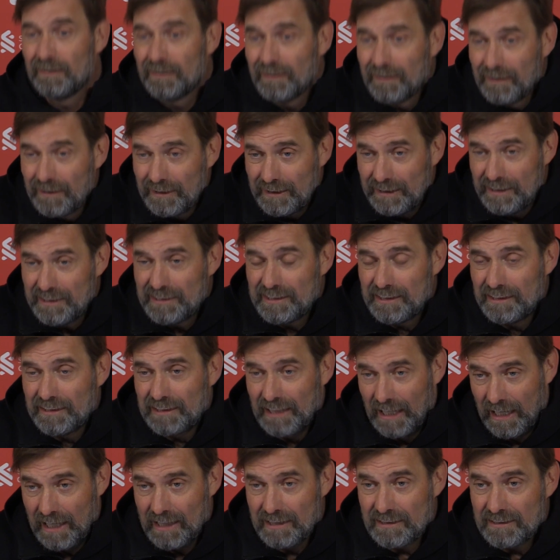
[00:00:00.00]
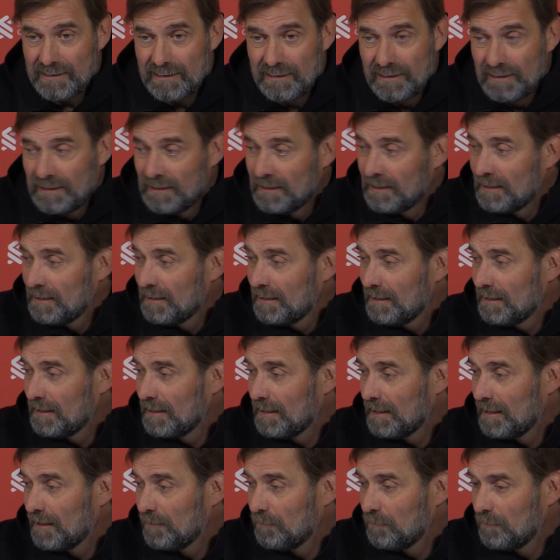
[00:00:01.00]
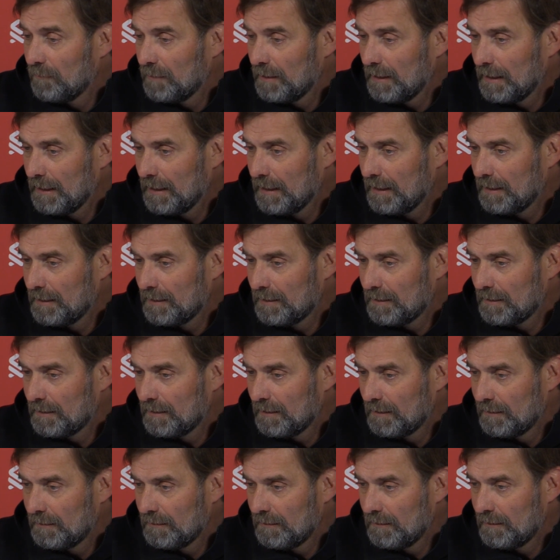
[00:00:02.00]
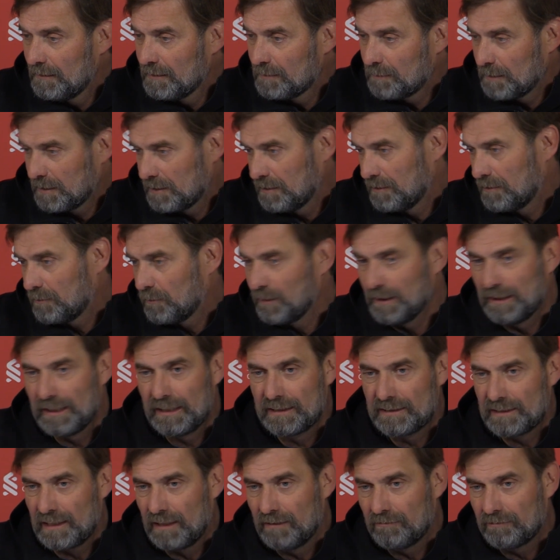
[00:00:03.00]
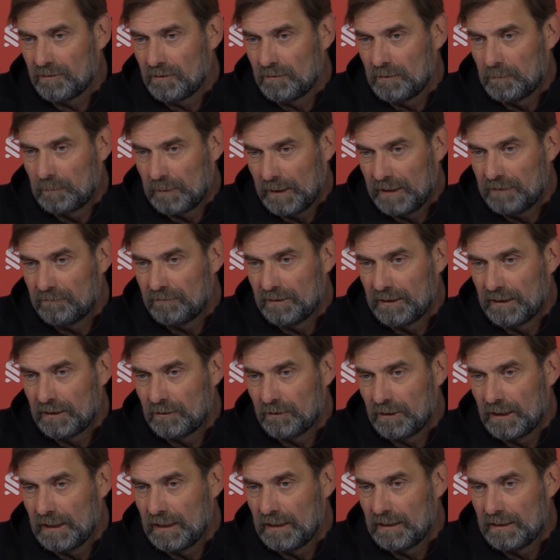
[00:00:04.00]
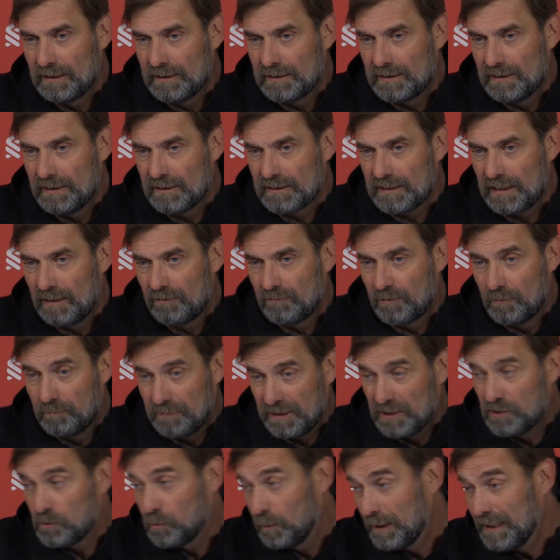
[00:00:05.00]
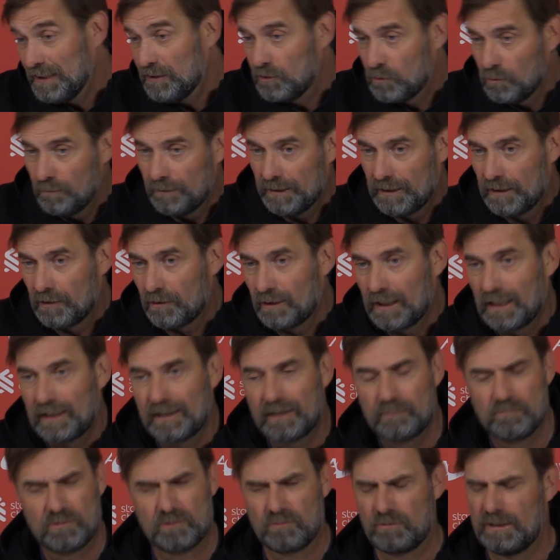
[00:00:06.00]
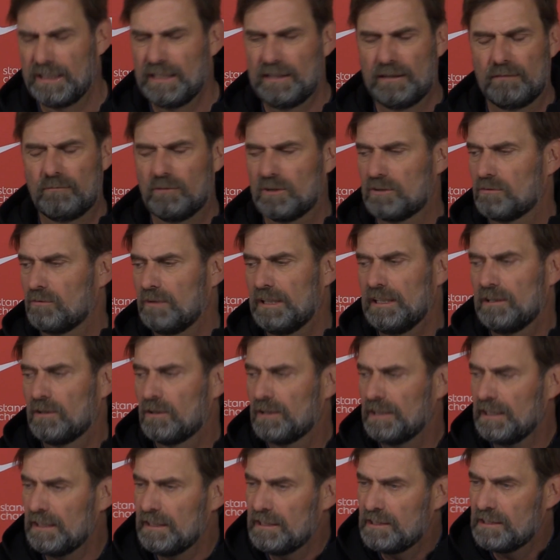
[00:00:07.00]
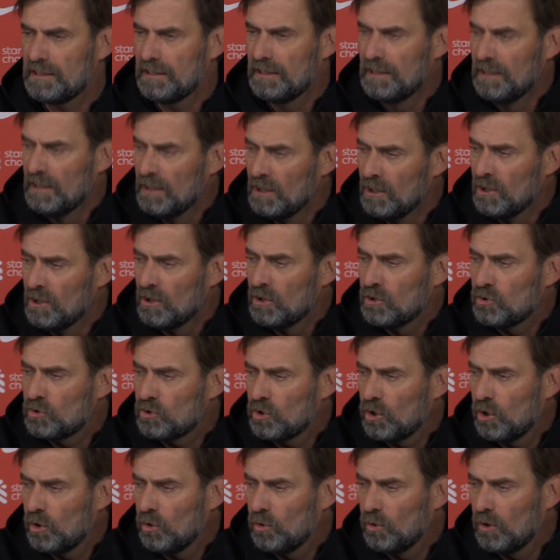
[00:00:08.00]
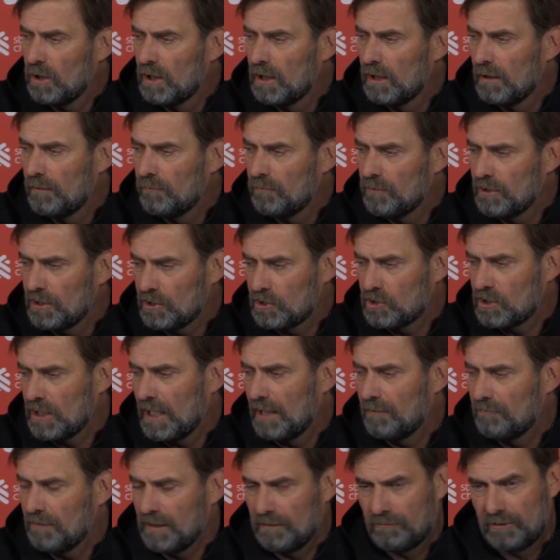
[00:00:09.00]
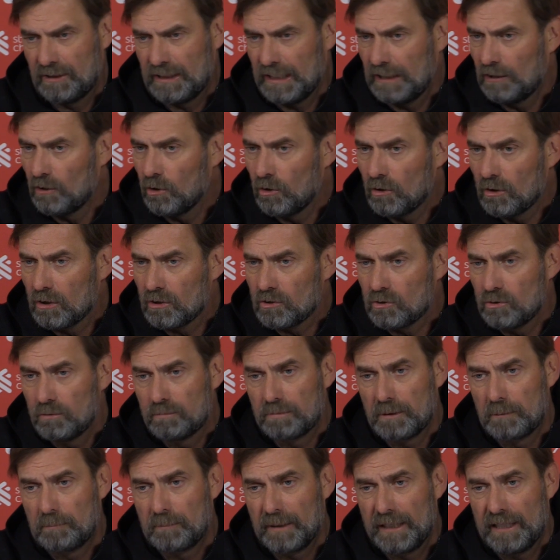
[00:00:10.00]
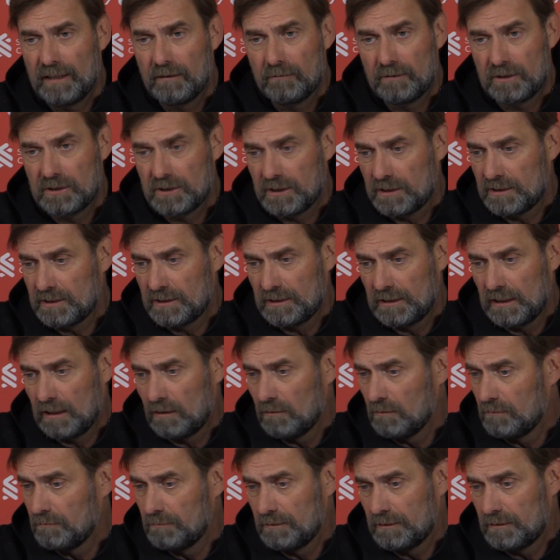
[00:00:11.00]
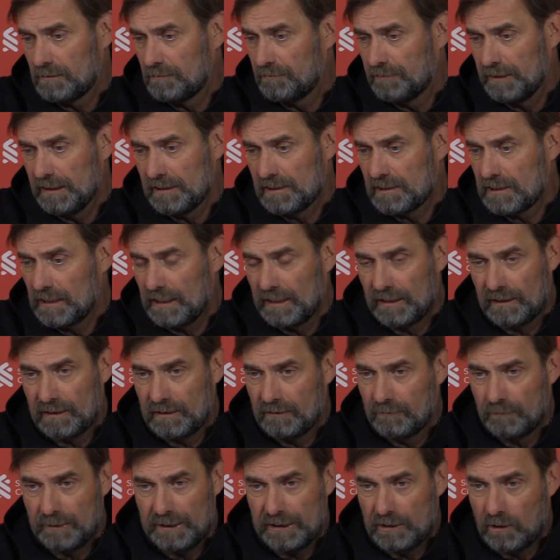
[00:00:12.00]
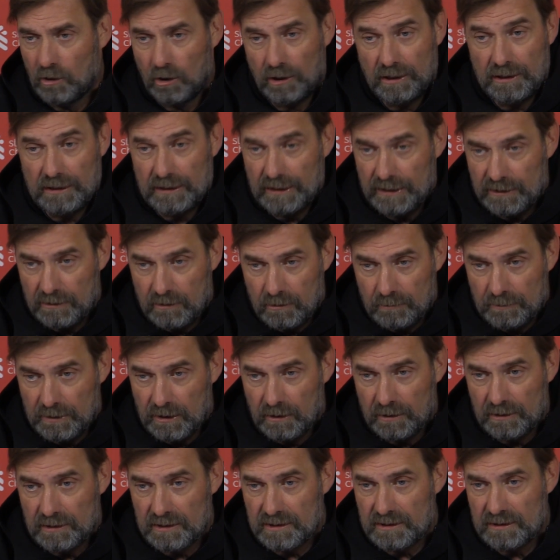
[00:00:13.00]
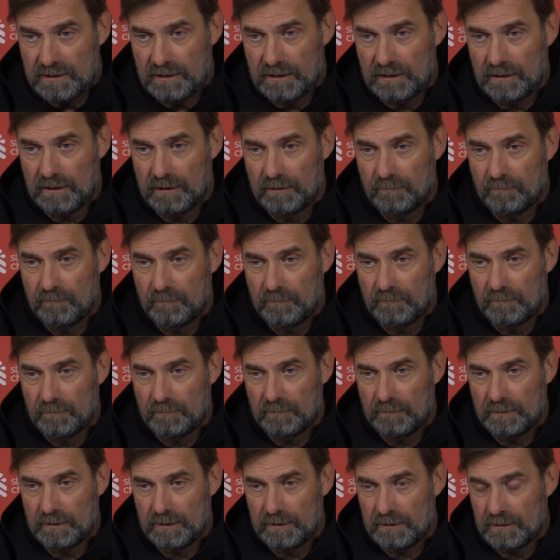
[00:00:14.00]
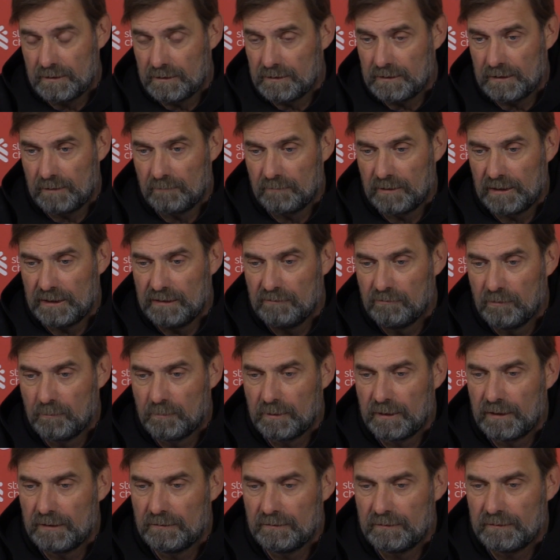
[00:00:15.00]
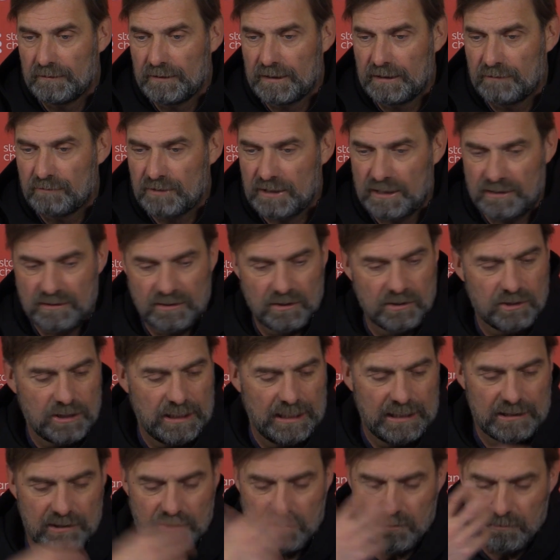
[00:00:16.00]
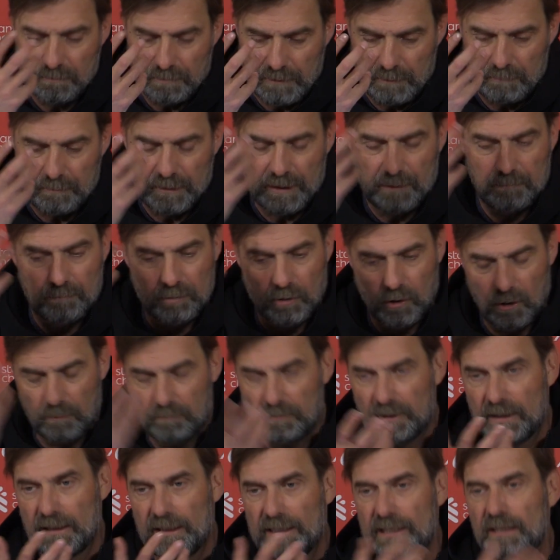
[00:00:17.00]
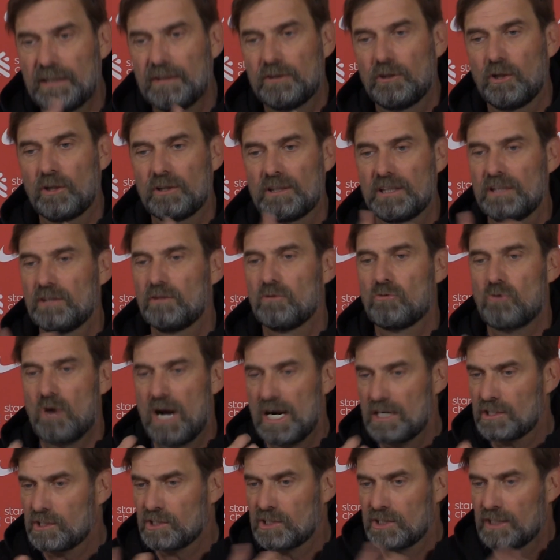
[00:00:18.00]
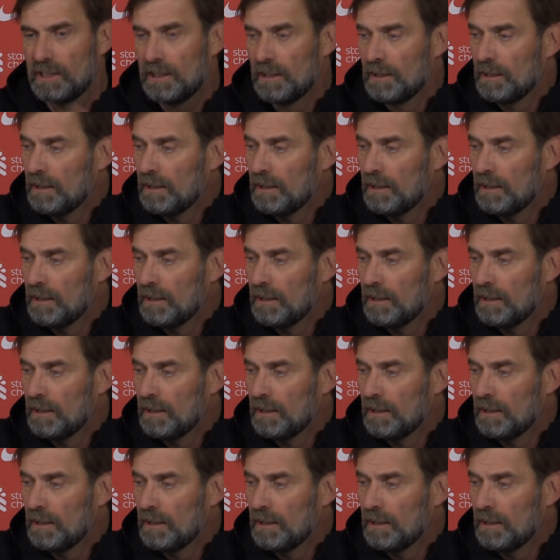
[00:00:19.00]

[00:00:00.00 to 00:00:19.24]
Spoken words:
an easy task, and especially 3 days after we played Villarreal, and these kind of between two Villarreal games, really, it was really not easy. So this time we have a day longer to prepare, which is now, which feels like a week holiday, to be honest. It's unbelievable. It gives us the chance to prepare properly and not in a rush.